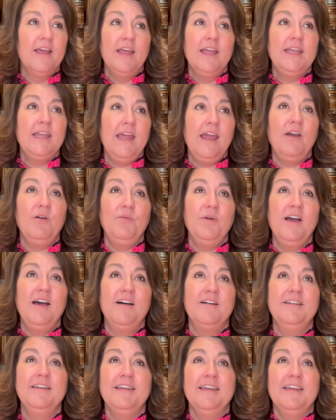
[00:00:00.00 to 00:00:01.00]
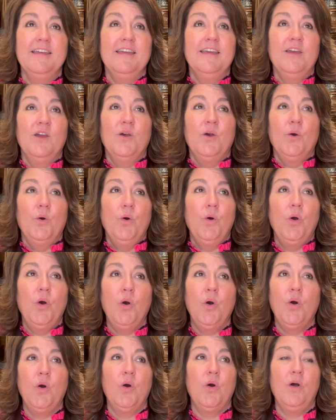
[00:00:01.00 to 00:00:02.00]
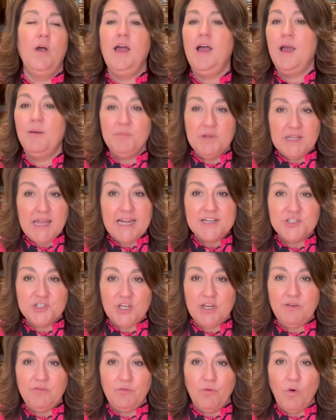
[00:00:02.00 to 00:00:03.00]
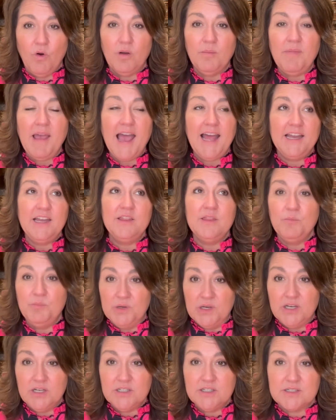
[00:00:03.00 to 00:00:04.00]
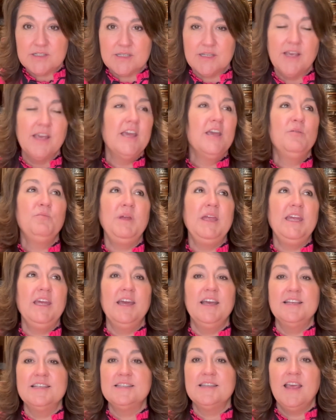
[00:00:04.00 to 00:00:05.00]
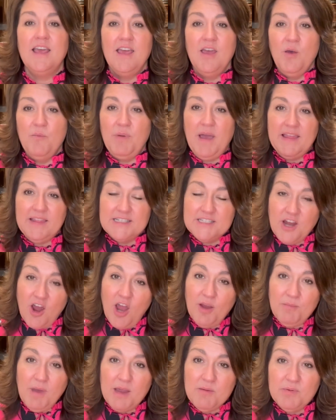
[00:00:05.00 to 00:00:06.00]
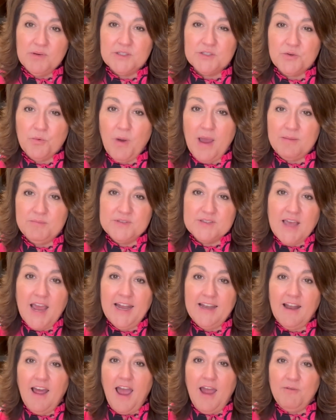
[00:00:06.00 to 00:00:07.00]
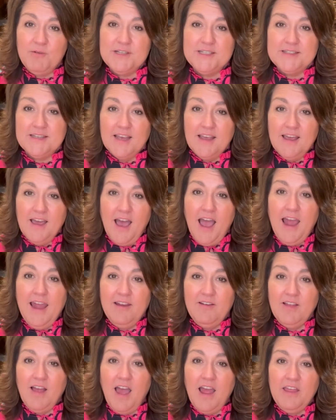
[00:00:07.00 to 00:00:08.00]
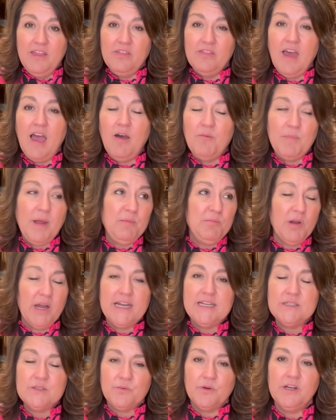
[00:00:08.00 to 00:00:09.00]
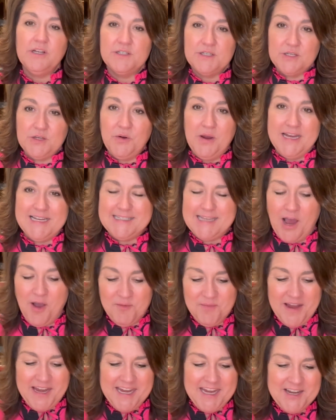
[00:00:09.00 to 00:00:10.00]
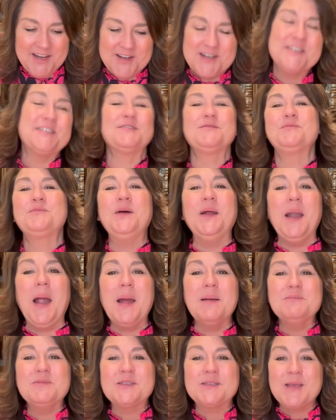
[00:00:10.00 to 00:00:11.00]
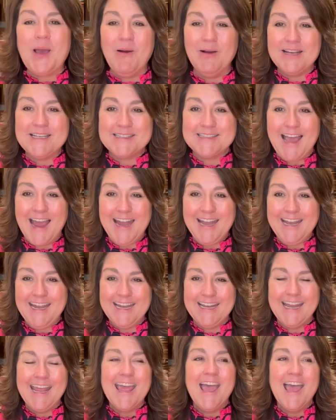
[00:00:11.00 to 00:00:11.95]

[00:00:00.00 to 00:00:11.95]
Yeah, well, I'm glad she formatted the books, because by the time I built a website, I thought my brains were going to squeeze out my ears. But I'm so excited.